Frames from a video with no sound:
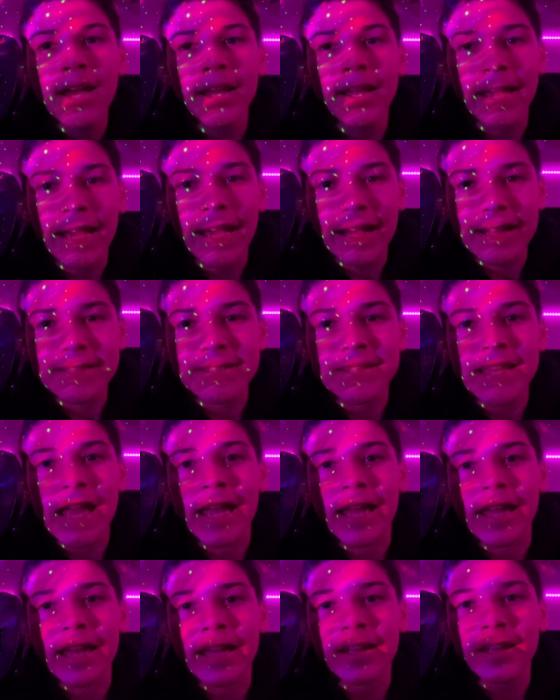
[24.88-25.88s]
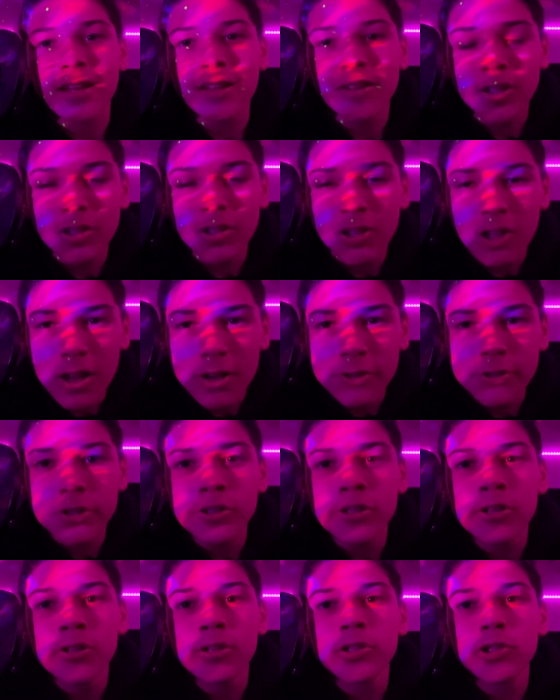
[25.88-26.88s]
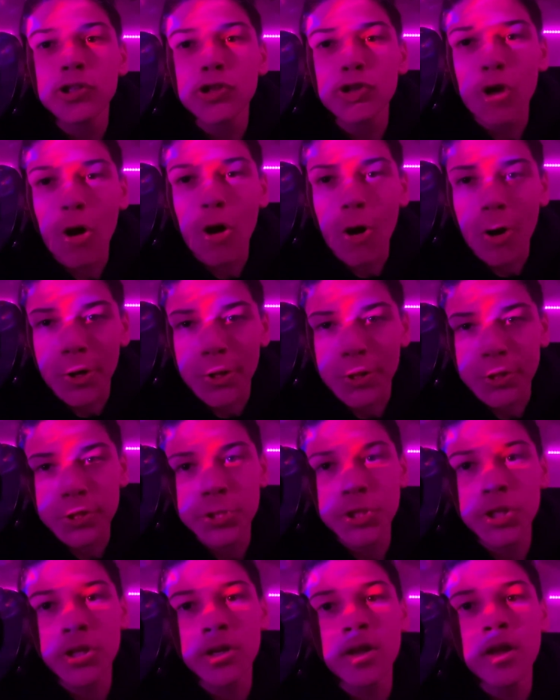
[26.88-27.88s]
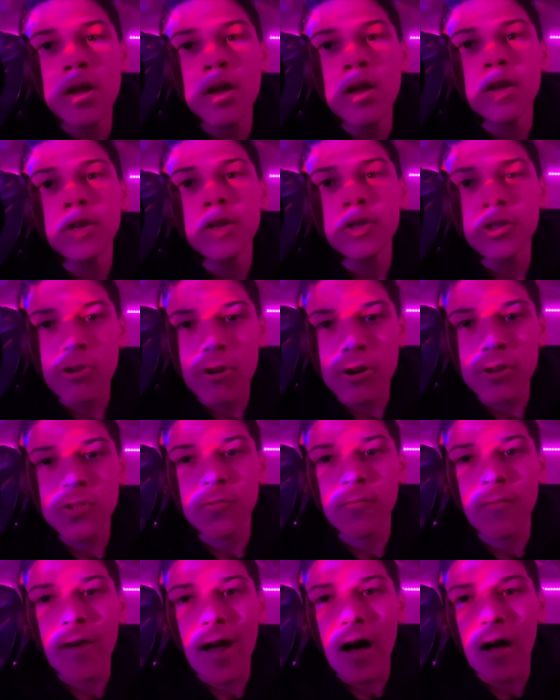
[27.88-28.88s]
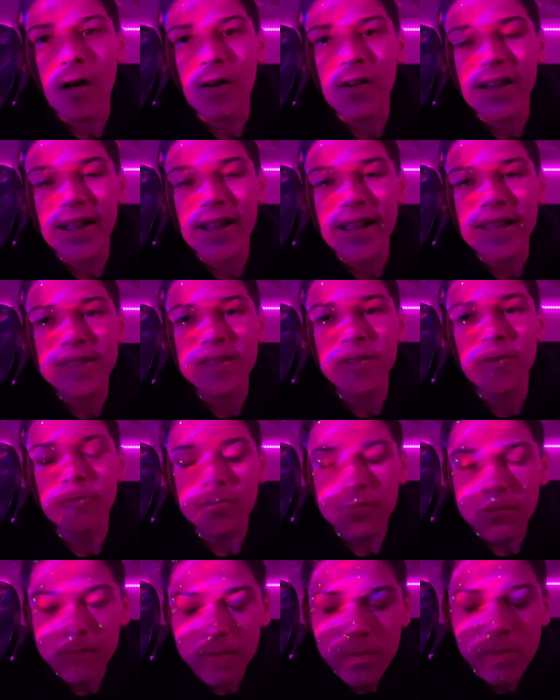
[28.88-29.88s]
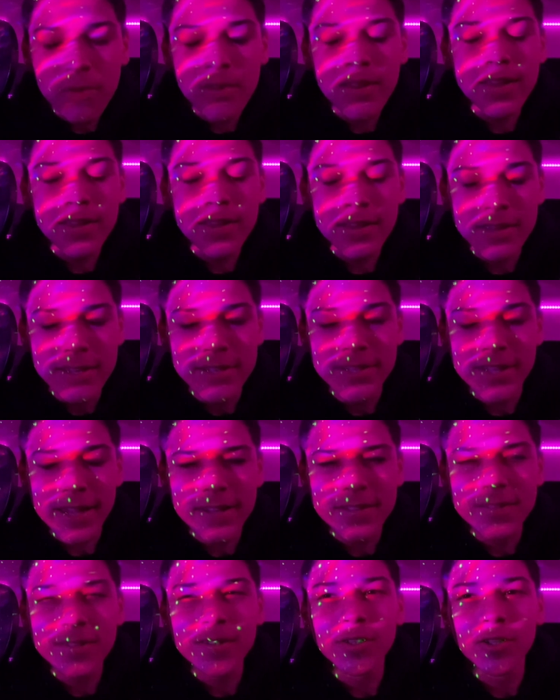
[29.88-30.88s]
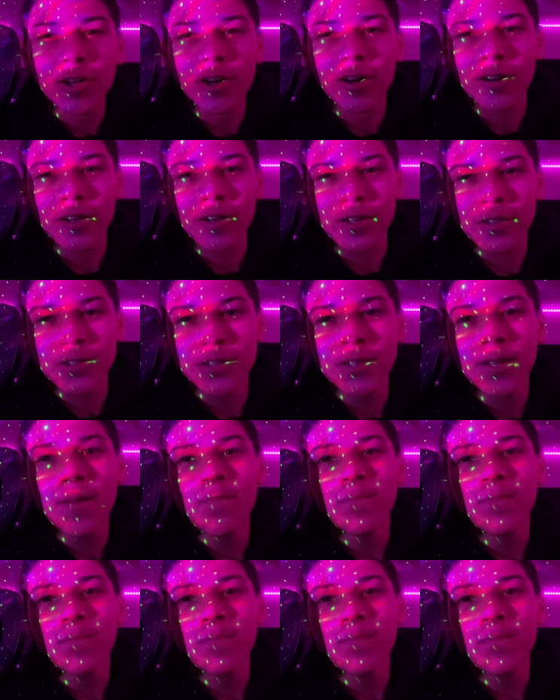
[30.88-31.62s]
gets a clutch charge foul against the He takes the charge,